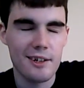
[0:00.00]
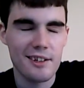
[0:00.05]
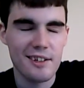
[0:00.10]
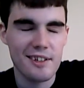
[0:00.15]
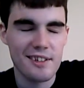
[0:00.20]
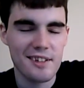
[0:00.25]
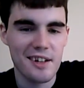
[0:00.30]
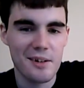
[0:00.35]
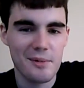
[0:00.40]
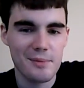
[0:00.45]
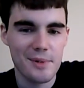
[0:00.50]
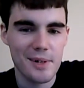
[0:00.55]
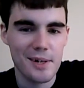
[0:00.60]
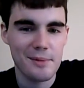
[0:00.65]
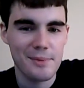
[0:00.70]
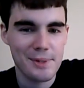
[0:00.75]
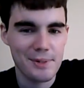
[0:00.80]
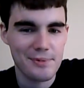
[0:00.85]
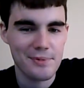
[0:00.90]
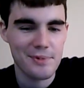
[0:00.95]
Sam
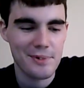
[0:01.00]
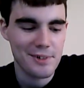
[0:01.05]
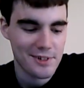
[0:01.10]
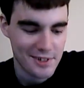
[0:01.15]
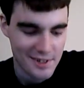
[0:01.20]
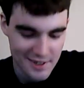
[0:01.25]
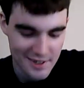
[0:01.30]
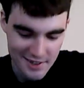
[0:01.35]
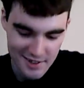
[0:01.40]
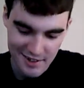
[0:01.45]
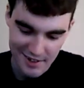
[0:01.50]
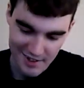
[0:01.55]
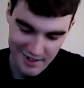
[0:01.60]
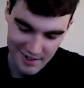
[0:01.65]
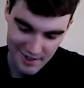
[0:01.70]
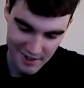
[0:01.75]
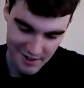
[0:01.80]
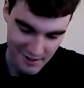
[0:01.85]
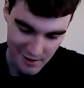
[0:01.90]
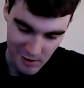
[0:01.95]
Raimi's version.
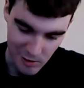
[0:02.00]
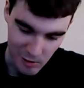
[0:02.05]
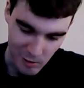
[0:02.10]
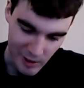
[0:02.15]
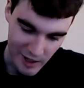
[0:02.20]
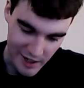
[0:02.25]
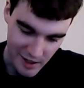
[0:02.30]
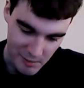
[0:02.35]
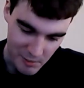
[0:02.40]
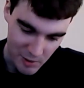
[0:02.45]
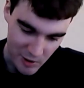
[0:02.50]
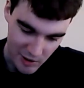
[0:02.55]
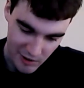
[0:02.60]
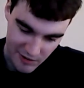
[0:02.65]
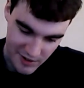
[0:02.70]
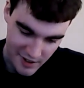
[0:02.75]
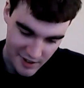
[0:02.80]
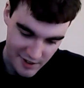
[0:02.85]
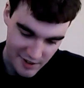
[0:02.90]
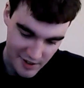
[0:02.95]
It's the way he
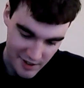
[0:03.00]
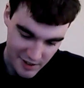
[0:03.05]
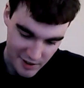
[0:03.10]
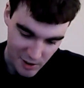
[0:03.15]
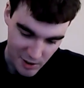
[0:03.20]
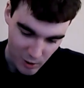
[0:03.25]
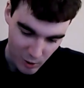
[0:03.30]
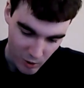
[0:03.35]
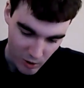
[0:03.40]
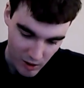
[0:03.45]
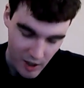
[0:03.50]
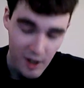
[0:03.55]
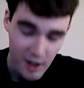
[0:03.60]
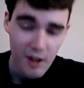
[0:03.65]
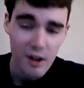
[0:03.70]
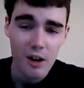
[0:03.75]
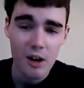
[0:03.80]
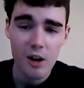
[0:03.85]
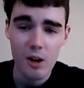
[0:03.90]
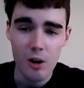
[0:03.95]
moves. It's cool.
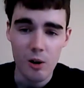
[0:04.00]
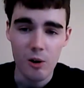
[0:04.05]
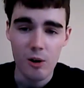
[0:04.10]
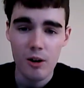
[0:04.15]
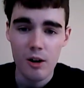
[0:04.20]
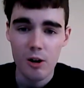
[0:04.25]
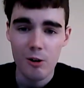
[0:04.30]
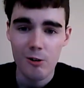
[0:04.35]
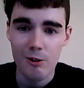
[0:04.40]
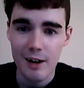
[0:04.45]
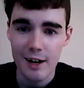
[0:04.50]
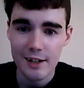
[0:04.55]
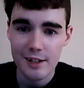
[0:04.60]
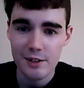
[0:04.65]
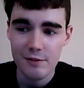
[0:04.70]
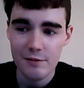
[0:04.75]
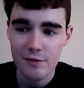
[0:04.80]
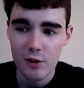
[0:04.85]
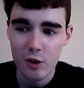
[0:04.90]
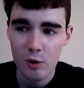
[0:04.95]
Oh,
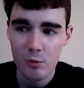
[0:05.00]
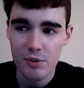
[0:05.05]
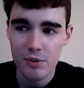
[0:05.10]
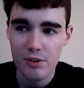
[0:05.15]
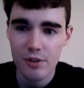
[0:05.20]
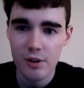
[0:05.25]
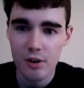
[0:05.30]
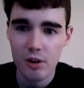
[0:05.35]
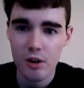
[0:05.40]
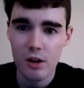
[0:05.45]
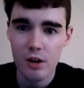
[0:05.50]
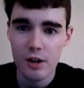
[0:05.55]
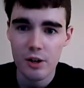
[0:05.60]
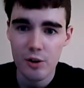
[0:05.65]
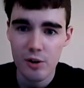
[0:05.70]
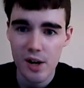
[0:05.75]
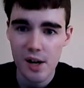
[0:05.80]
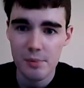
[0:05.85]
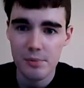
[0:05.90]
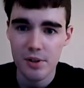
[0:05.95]
arachnophobes. There are a
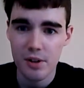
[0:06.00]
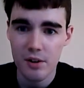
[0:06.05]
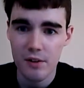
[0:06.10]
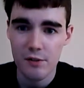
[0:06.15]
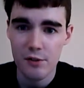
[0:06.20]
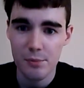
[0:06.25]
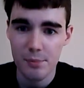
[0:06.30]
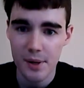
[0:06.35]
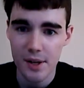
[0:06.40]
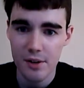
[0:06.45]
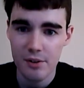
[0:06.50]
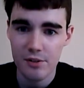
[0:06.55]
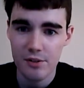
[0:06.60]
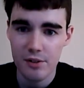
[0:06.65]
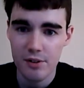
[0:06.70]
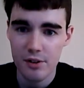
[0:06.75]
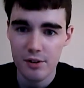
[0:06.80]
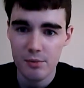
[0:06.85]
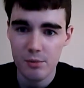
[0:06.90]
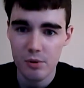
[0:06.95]
crap ton of spiders
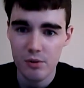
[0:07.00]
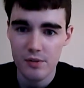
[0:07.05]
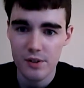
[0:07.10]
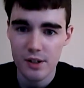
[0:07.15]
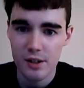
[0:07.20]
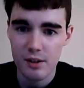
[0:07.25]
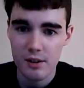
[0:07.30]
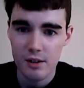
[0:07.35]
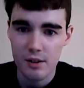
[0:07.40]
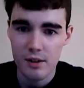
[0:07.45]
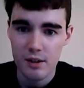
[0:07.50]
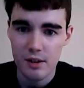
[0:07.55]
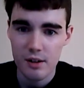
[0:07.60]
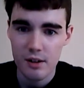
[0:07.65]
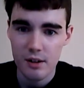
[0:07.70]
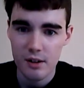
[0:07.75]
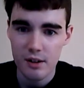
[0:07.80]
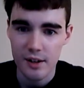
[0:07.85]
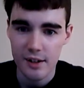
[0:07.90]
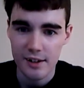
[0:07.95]
in this movie.
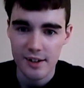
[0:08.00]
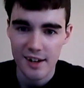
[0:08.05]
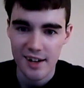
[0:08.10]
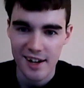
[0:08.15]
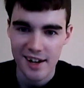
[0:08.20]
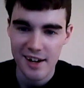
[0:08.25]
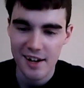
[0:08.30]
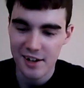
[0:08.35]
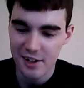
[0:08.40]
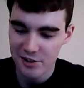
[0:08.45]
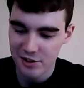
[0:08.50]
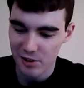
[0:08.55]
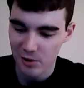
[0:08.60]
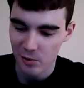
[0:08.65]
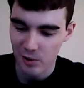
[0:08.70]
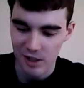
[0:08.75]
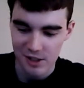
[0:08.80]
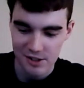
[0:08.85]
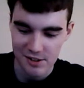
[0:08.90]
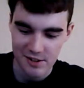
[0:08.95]
Like, I actually
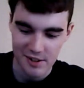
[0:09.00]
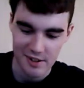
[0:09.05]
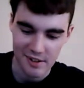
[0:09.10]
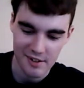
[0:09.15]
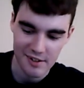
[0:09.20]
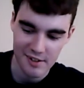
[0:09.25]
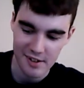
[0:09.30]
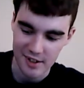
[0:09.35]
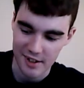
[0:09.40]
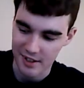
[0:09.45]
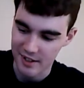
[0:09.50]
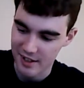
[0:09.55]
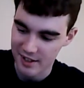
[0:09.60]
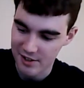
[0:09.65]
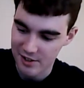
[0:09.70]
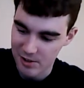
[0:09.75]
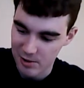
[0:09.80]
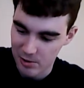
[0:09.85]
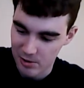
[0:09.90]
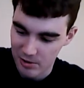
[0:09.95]
watched it sitting
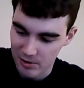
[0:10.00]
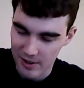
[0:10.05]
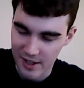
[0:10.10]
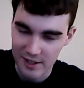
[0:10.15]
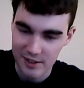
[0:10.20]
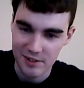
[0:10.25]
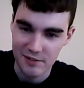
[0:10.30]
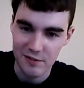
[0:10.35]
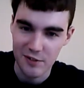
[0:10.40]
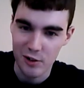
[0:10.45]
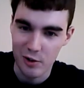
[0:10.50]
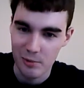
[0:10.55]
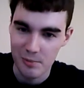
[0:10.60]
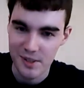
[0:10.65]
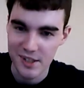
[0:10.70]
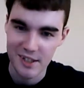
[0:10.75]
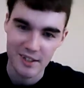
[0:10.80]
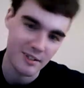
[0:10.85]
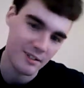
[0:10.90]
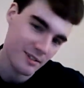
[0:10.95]
next to an arachnophobe,
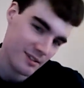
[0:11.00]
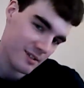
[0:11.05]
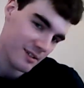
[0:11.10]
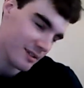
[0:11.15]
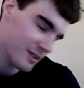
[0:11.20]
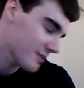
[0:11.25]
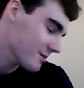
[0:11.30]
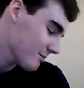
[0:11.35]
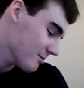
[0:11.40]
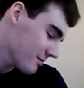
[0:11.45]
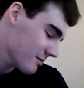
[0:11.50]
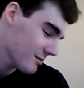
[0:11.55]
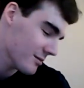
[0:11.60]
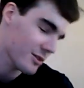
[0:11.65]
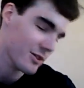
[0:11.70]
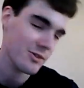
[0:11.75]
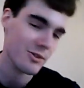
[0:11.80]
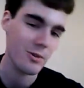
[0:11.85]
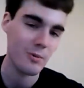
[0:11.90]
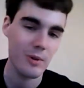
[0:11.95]
and he kind of kept
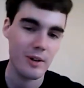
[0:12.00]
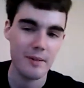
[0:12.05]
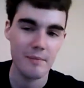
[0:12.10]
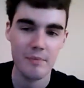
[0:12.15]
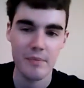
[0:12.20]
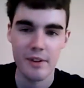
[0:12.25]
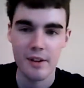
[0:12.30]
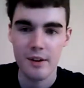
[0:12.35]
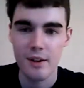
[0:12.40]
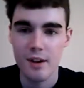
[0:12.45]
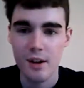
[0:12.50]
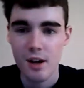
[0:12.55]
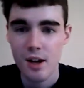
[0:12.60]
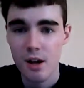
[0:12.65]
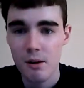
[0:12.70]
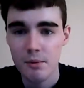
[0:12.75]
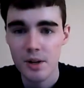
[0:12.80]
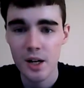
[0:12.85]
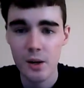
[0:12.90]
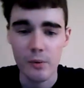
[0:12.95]
looking away.
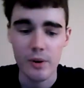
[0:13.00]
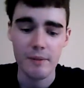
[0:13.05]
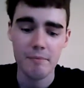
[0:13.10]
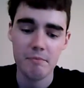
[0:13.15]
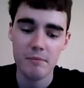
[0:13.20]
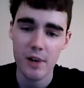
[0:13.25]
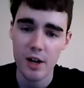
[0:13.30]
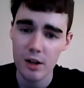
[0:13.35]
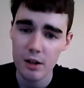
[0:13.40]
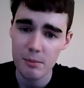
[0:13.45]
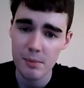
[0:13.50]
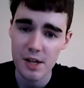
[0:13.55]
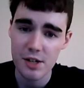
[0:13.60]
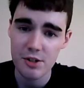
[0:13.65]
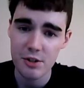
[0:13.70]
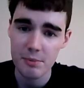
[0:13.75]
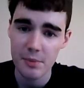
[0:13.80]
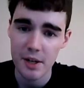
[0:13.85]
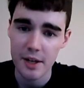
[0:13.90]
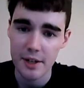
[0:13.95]
But anyway, on to
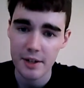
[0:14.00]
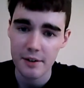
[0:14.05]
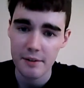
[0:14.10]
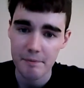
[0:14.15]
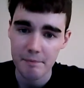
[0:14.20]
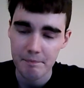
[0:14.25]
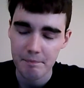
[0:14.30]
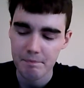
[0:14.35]
Magic Mike.